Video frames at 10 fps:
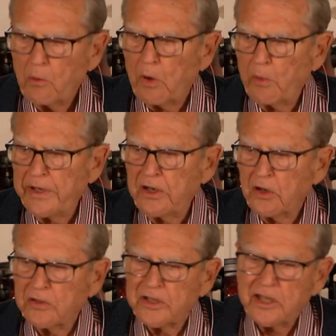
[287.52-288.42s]
Well, when he
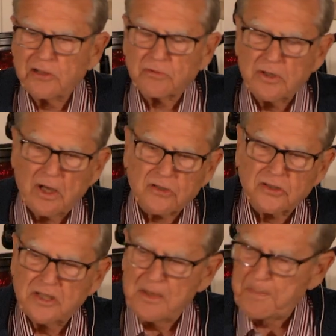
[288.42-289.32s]
heard the
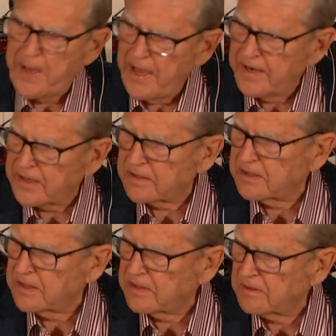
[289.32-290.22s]
introduction, he
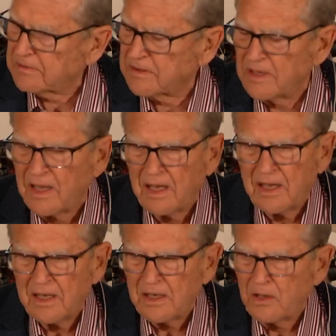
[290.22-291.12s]
panicked. He thought,
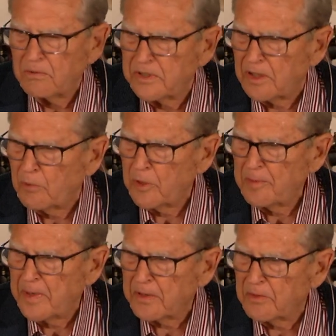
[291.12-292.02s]
oh dear, what
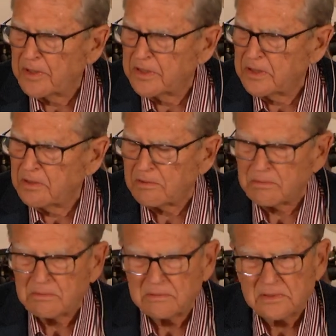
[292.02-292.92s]
am I going to do?